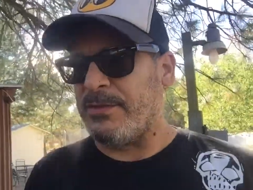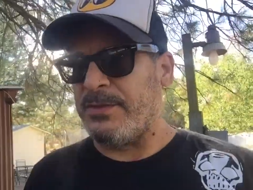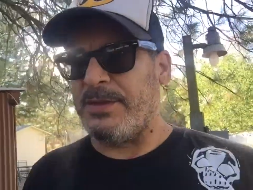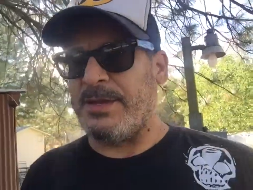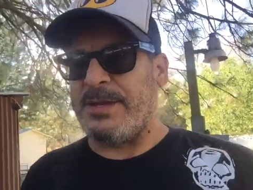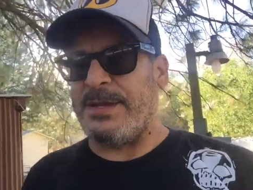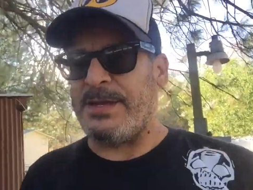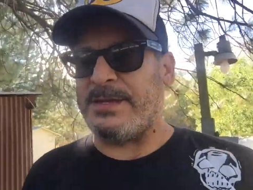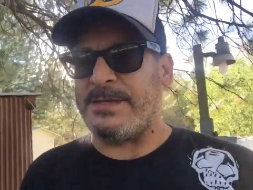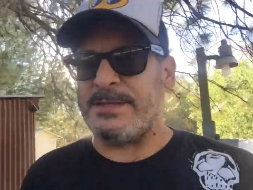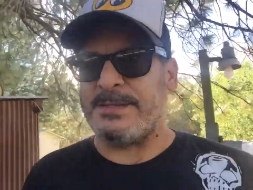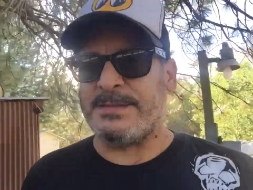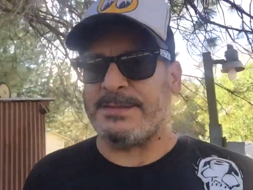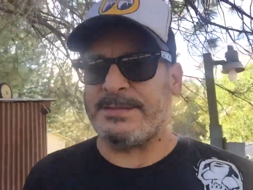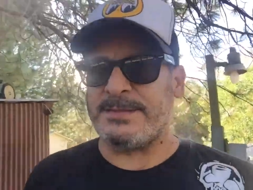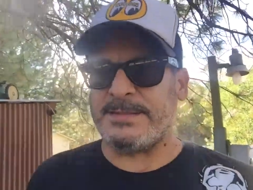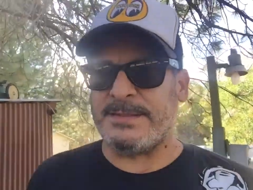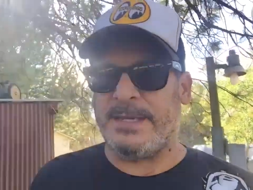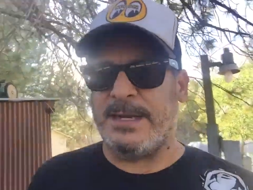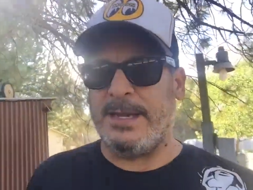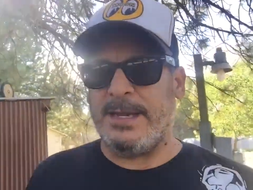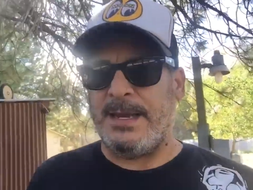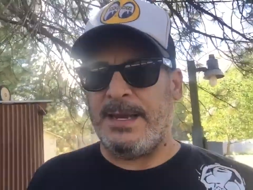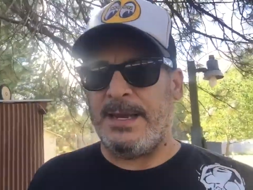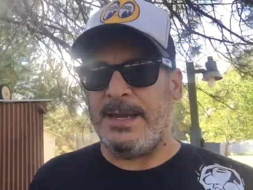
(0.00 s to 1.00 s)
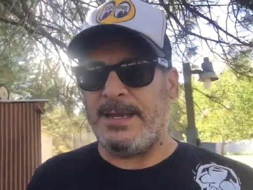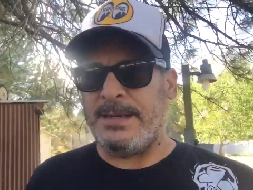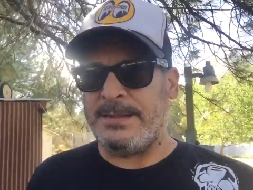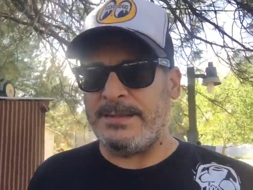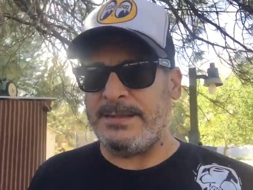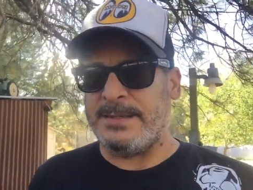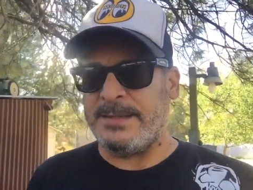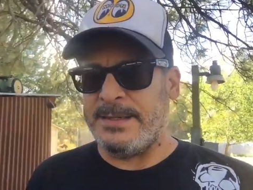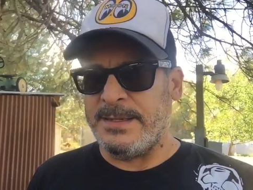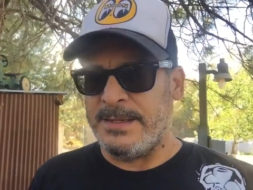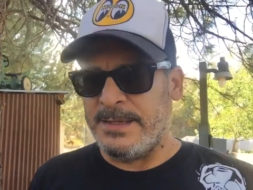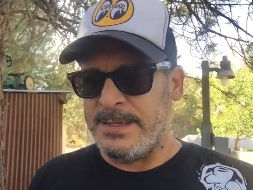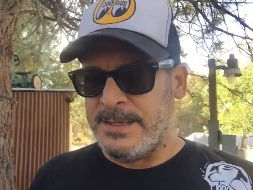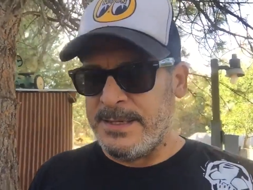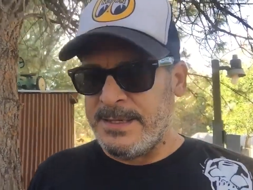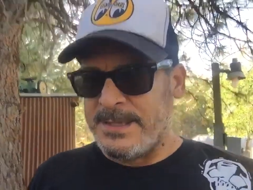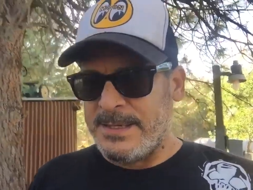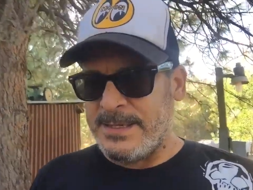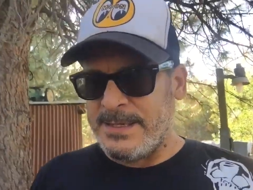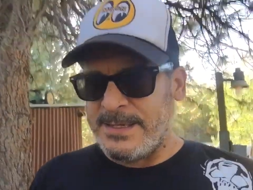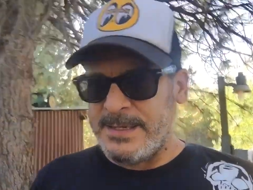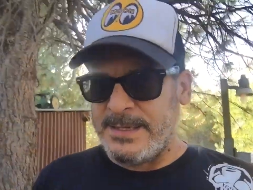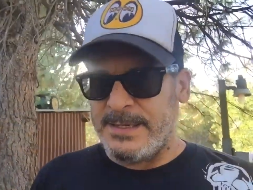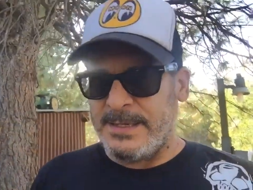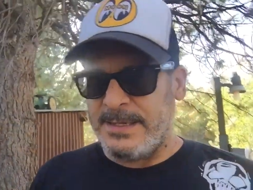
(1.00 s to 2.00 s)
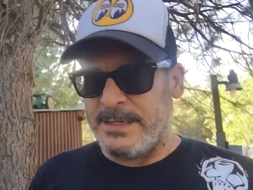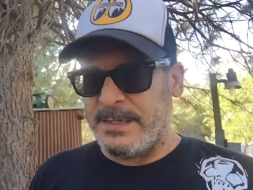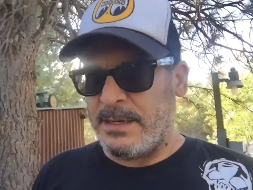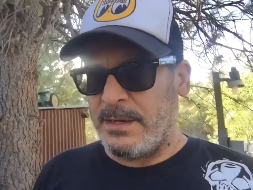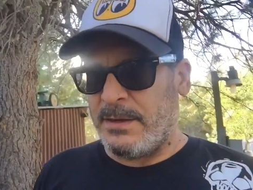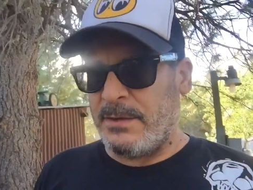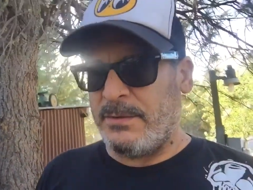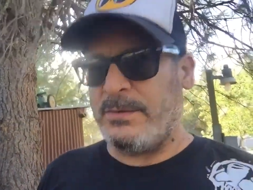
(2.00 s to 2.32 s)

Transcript: things, and you